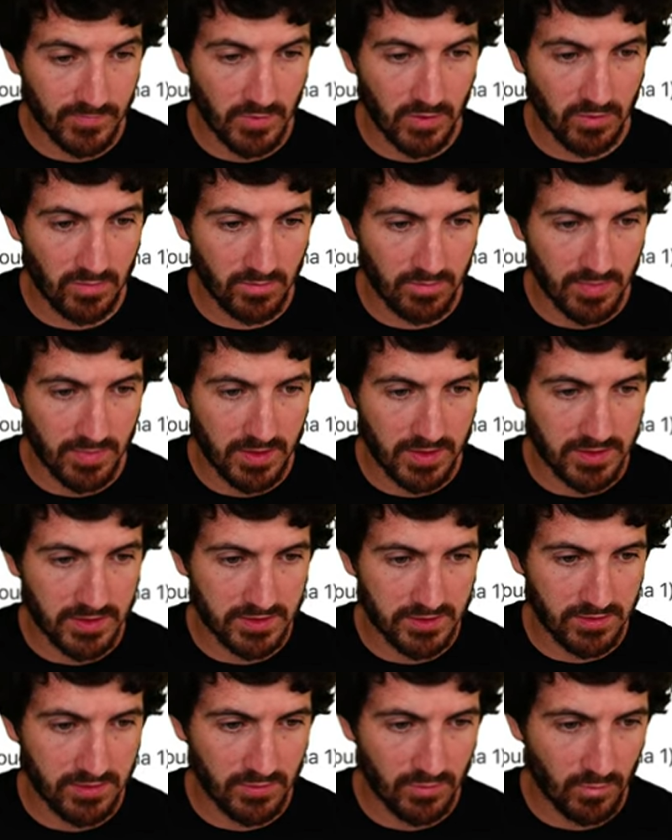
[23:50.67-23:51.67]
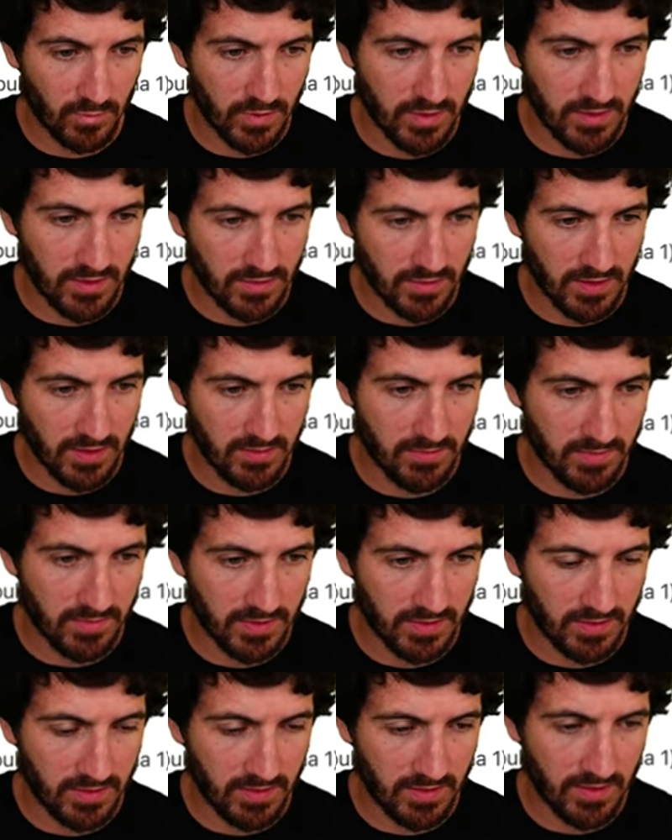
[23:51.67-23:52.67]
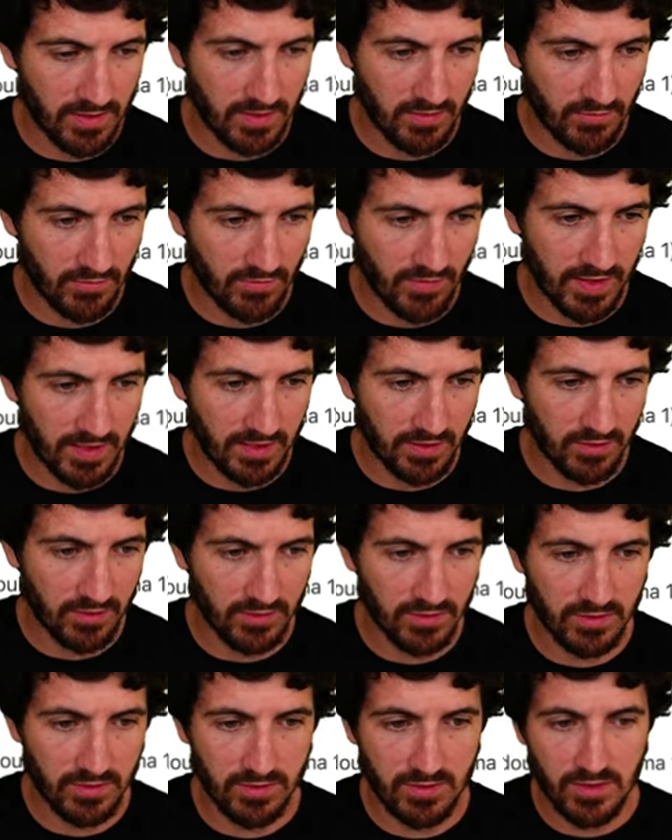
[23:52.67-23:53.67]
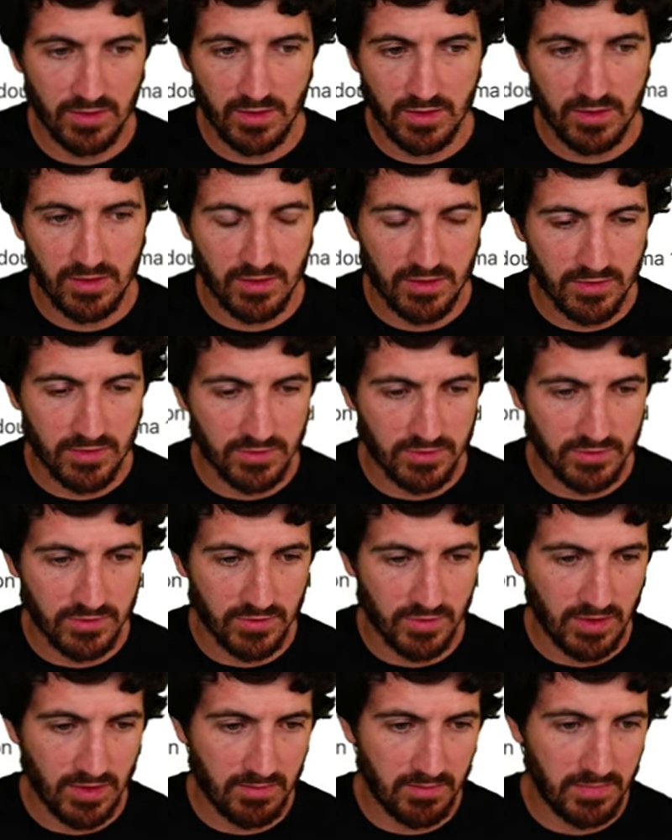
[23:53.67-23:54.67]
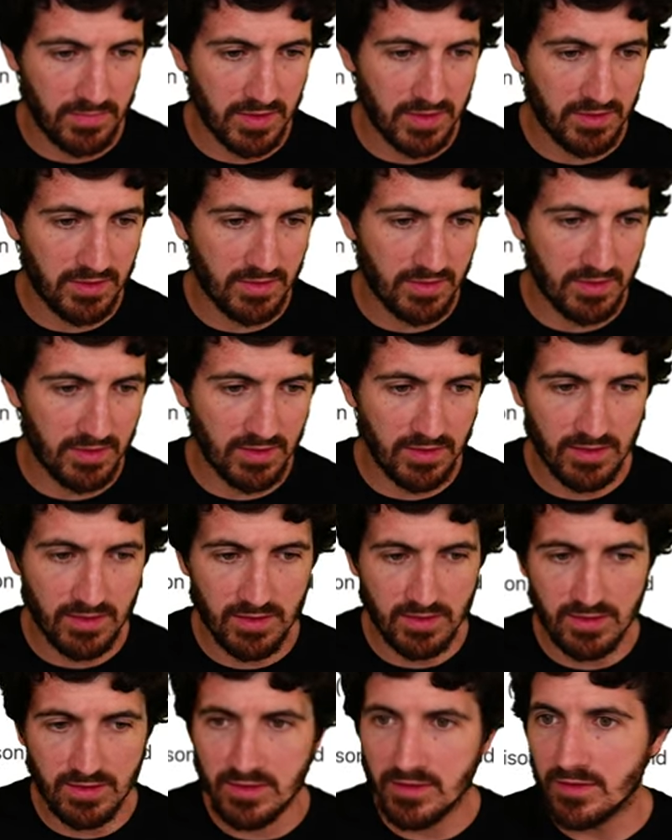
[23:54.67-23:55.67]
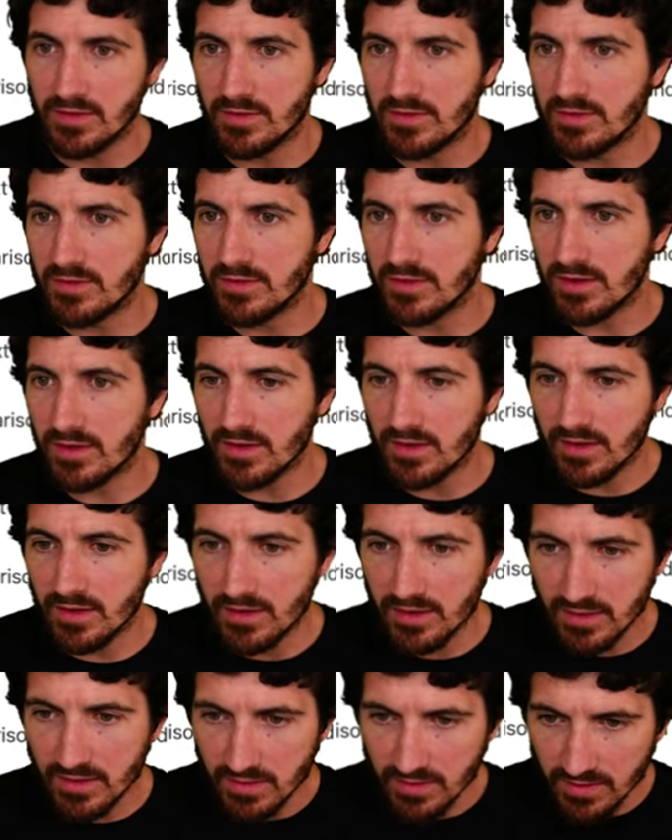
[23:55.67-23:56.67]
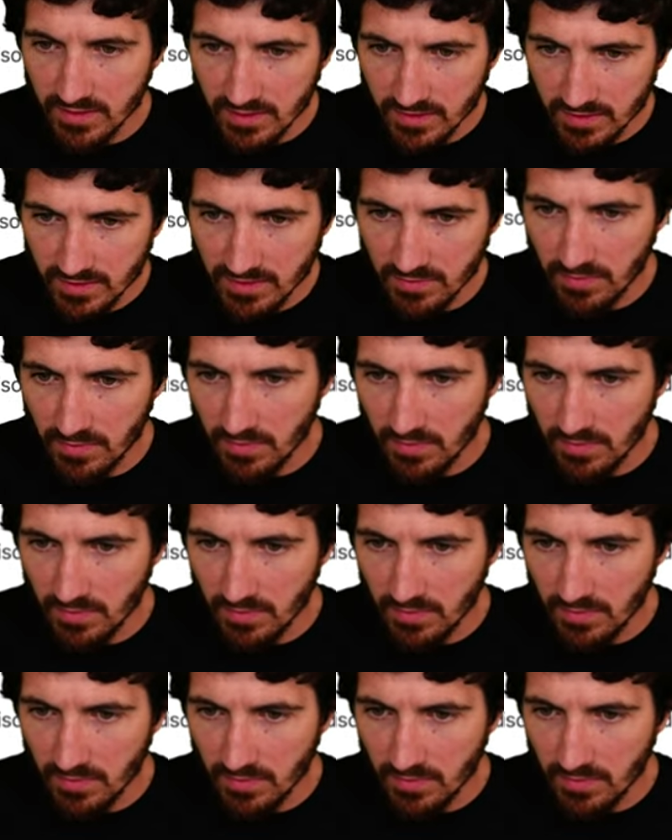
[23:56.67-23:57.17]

Comparison with MPT and Falcon. So MPT is the